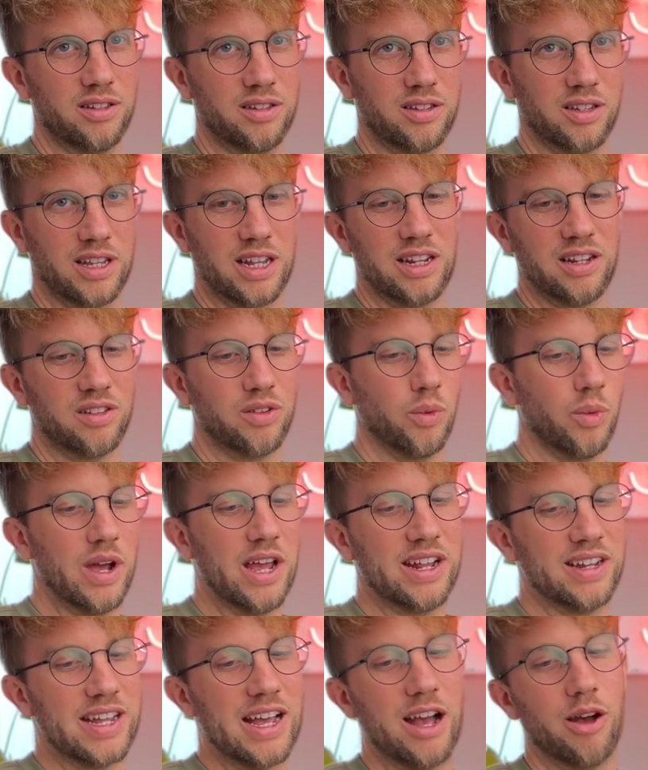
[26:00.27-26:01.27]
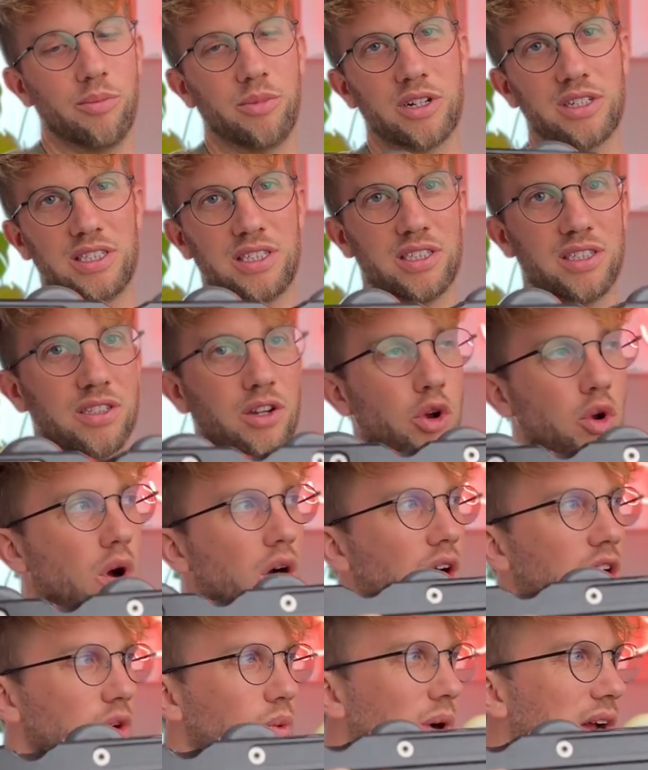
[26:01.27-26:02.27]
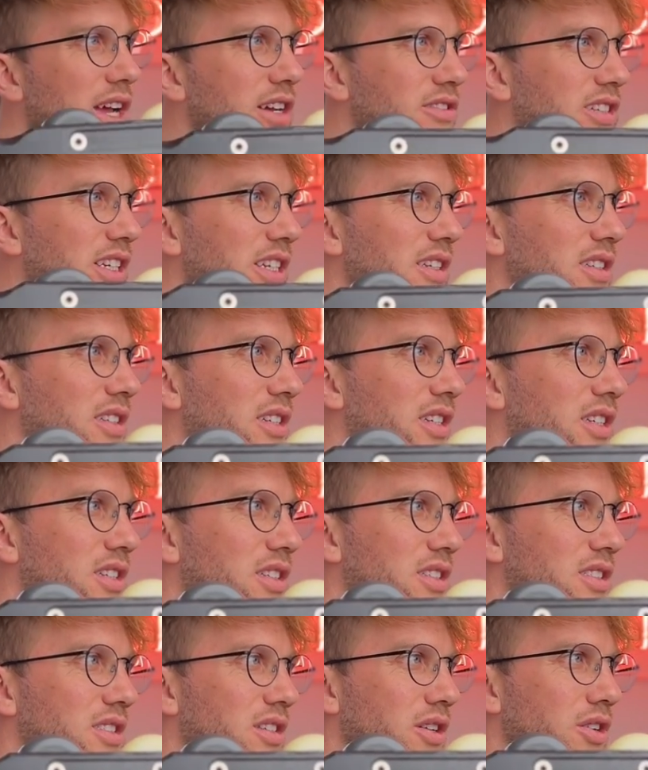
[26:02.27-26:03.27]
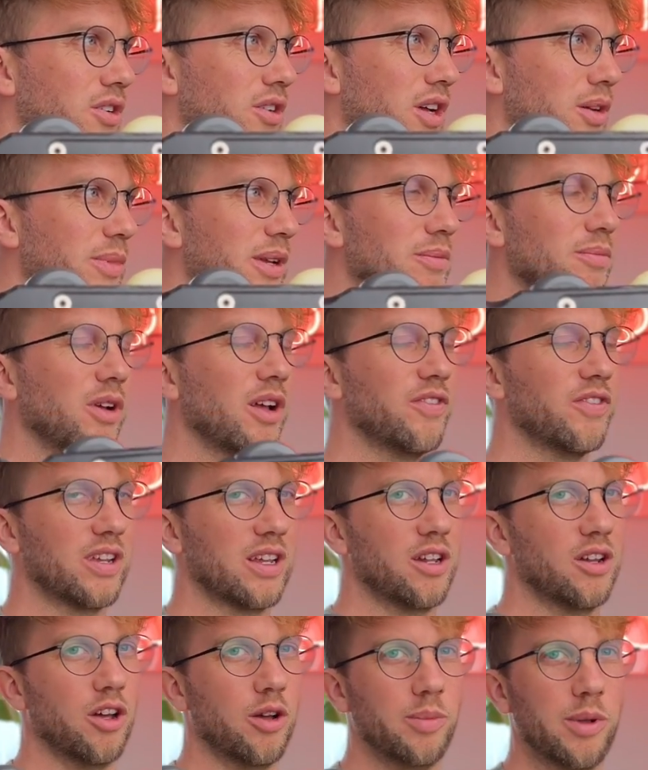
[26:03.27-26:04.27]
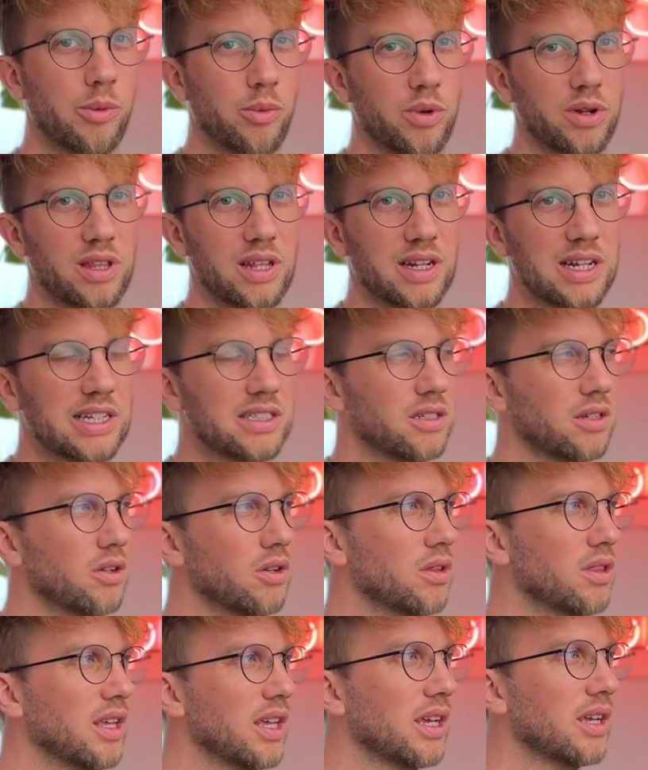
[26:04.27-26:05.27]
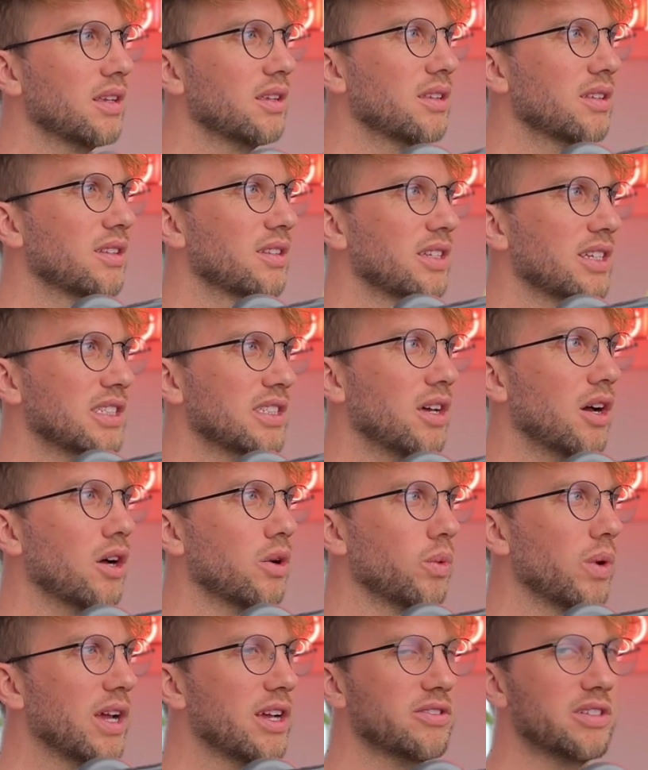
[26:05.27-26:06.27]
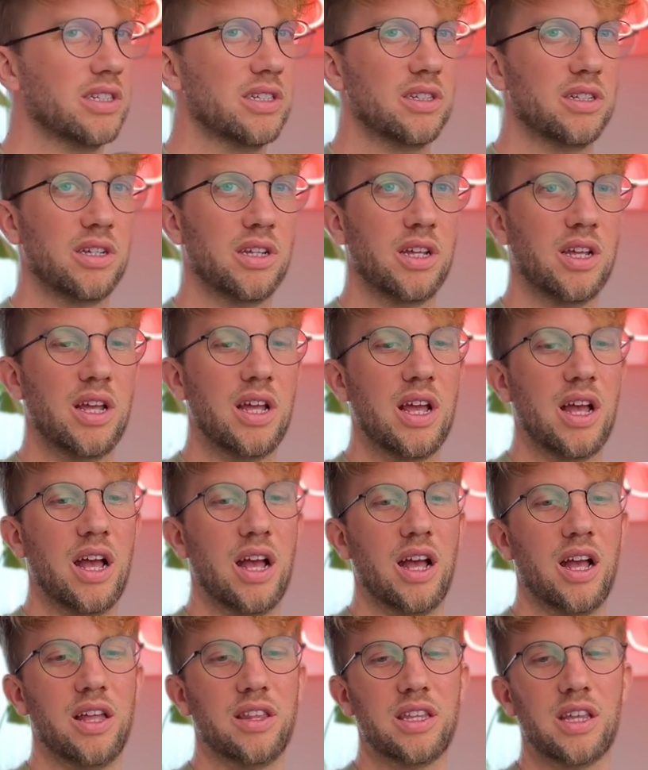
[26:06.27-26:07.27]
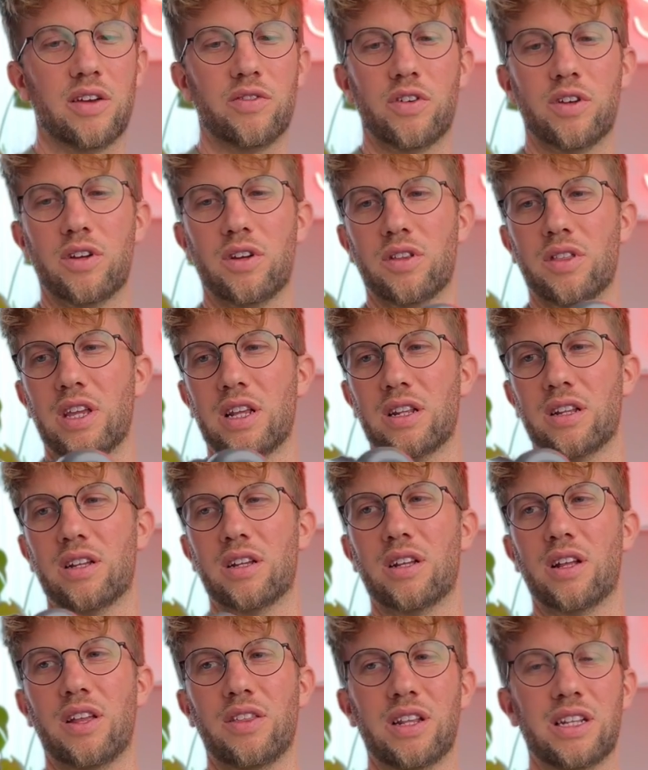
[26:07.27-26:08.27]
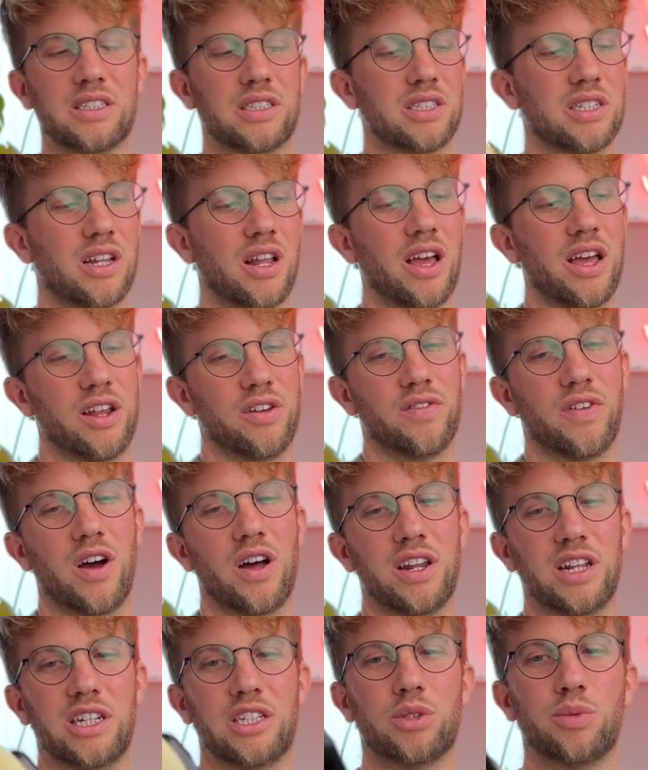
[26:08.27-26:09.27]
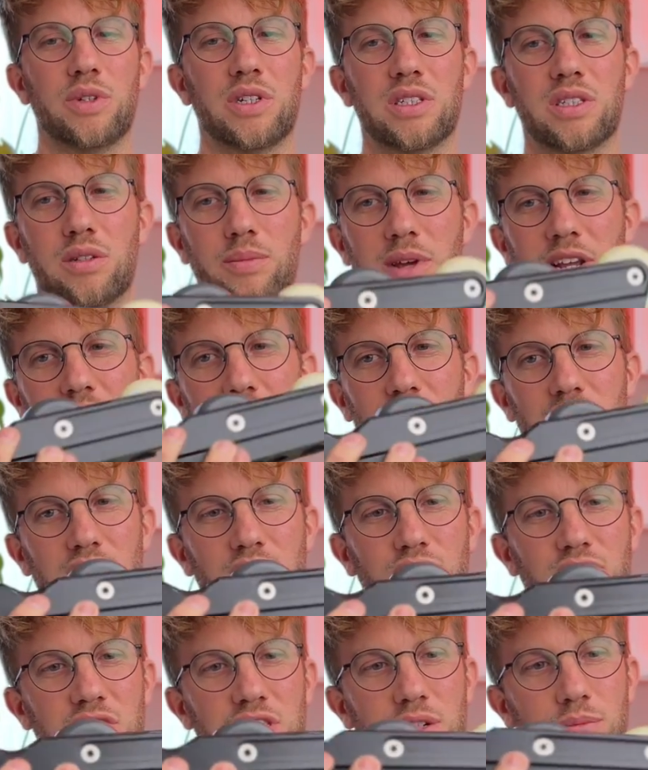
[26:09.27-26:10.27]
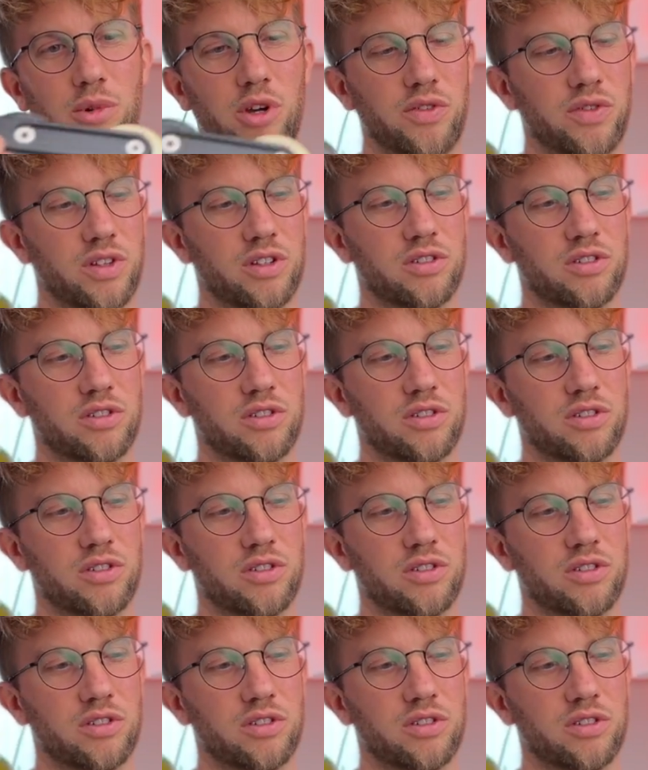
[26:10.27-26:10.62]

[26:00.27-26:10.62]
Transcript: to get it to wear down because it's so hard wearing. So, I mean, I think a lot of people would think that's a good thing that it's hard wearing. Uh, the other thing that I think there's a slight advantage with the Symetrics frame over the